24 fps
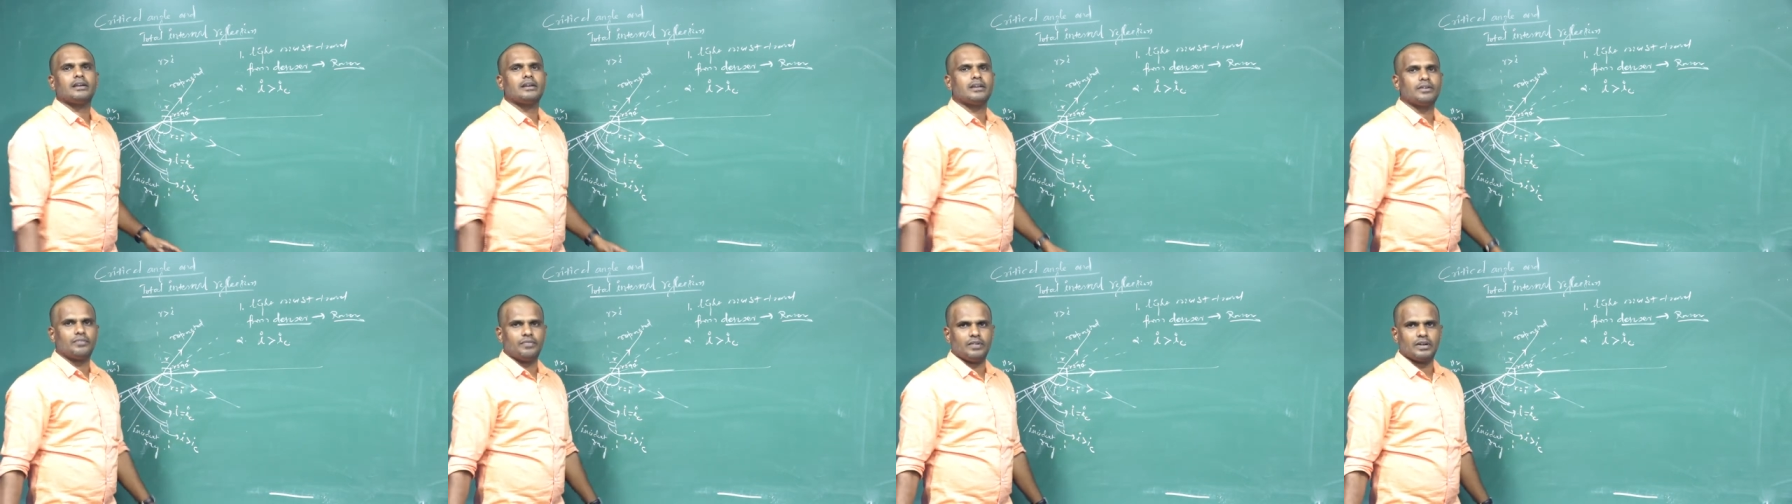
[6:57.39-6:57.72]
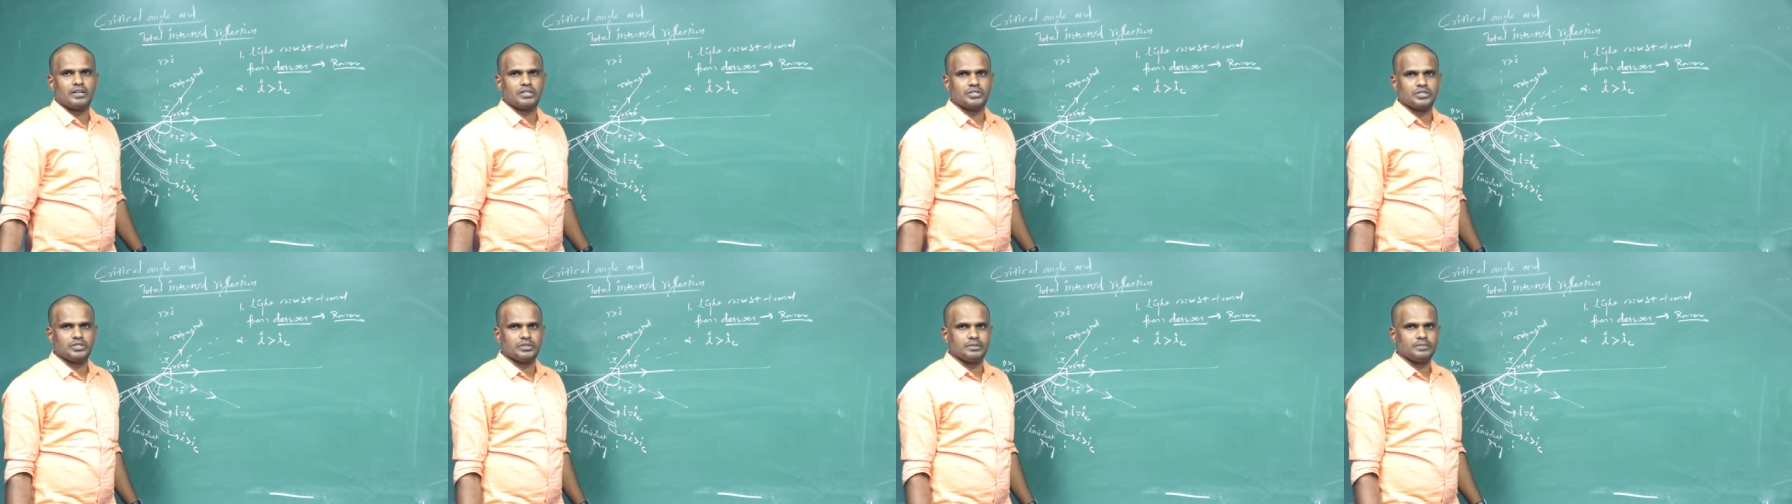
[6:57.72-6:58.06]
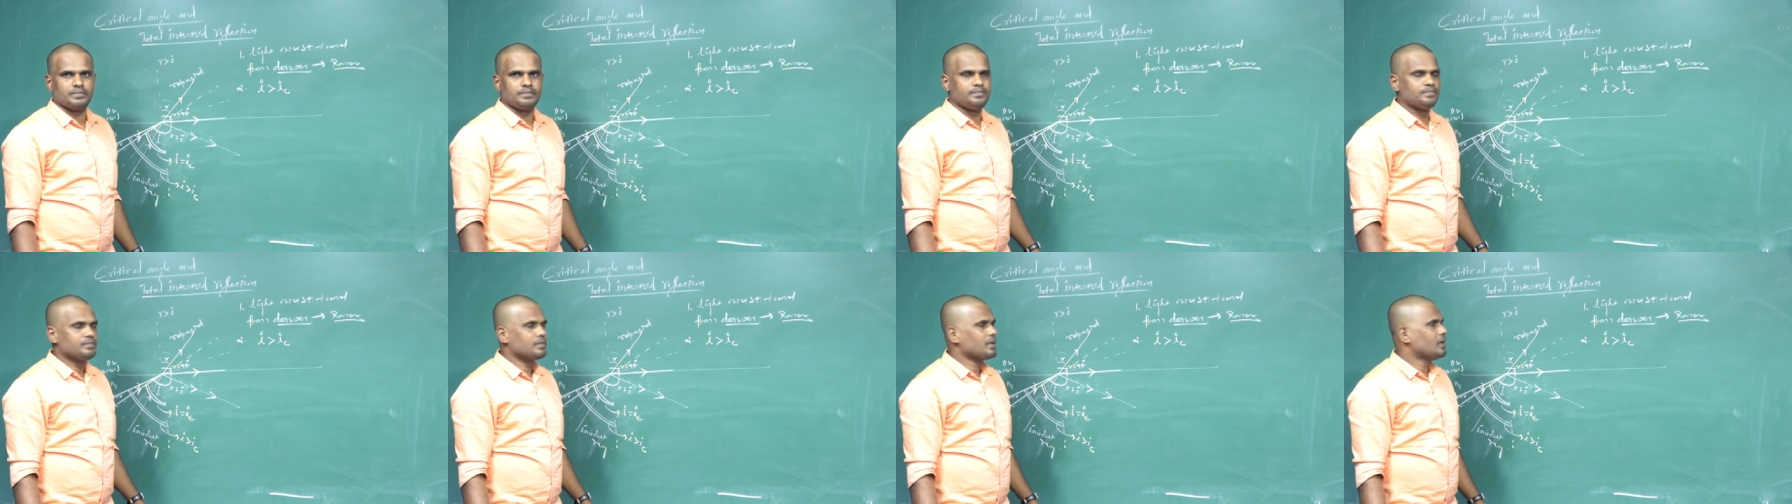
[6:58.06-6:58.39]
reflection.
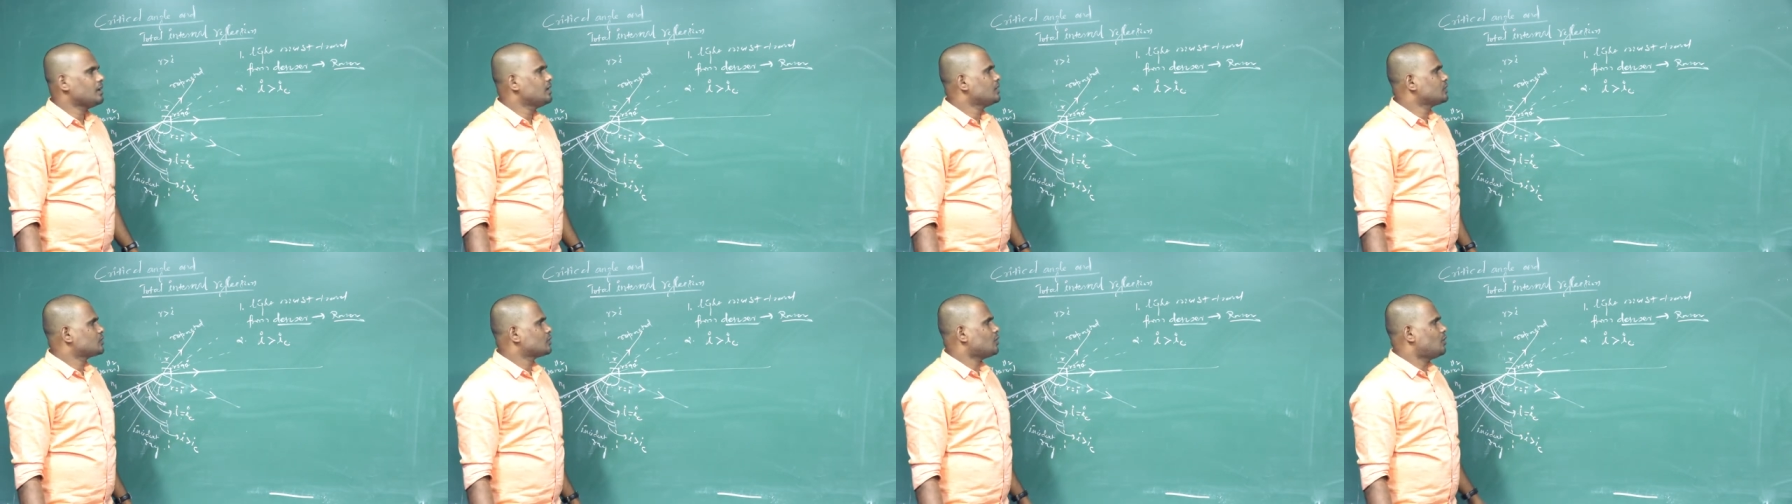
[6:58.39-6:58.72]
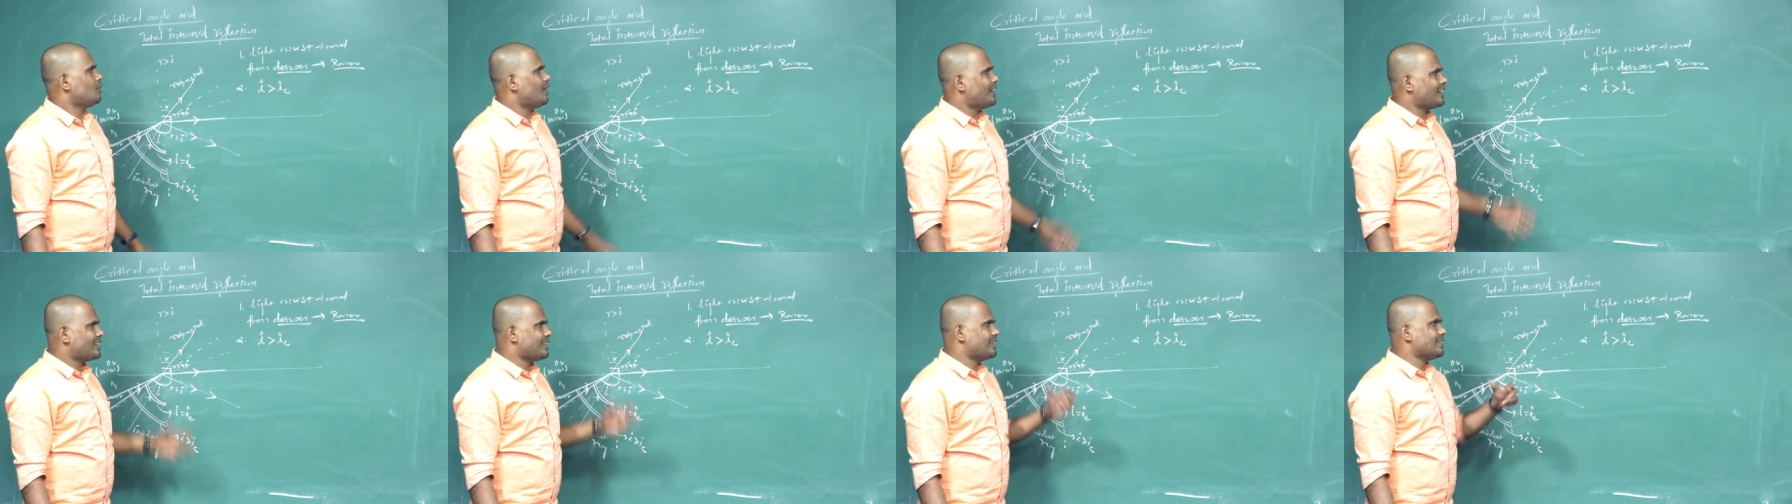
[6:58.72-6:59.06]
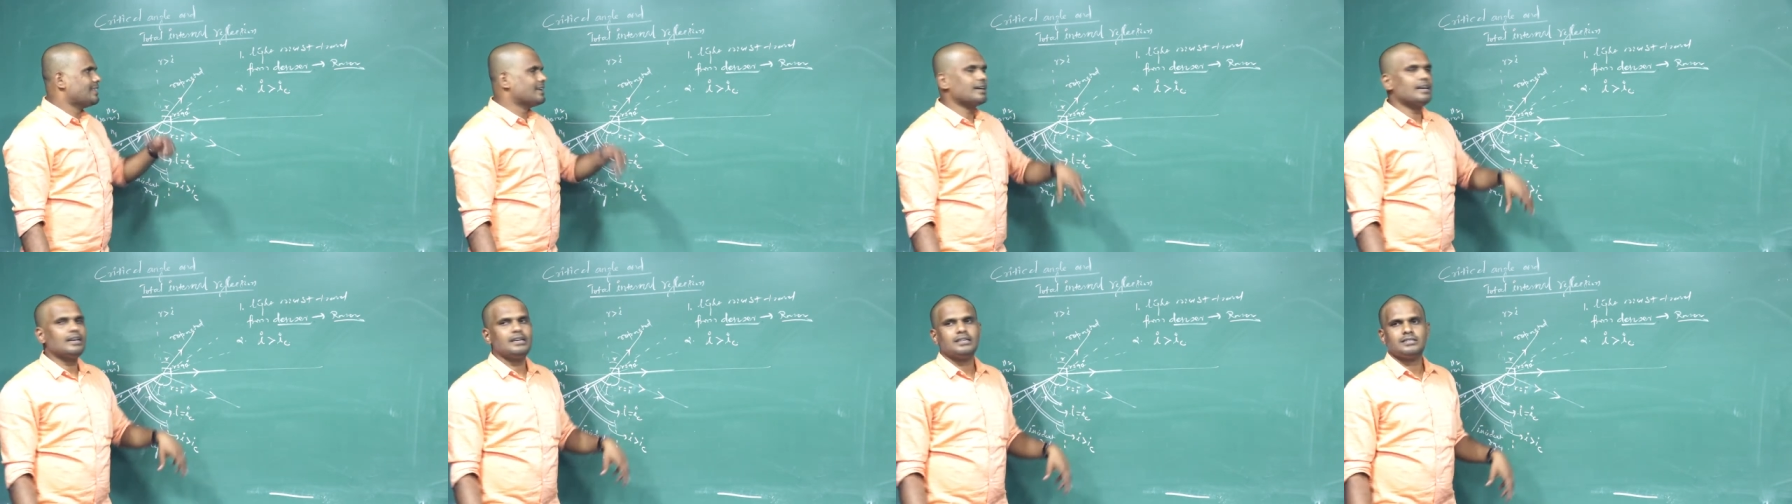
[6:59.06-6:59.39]
So what are
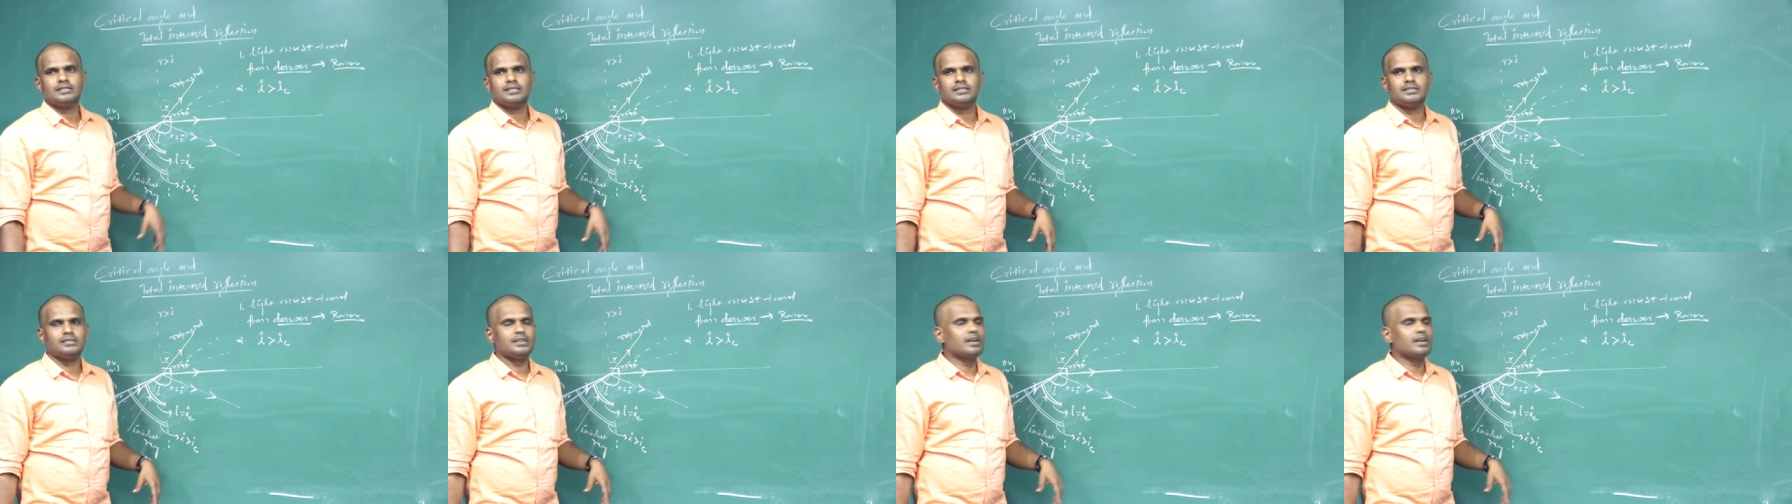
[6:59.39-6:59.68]
the conditions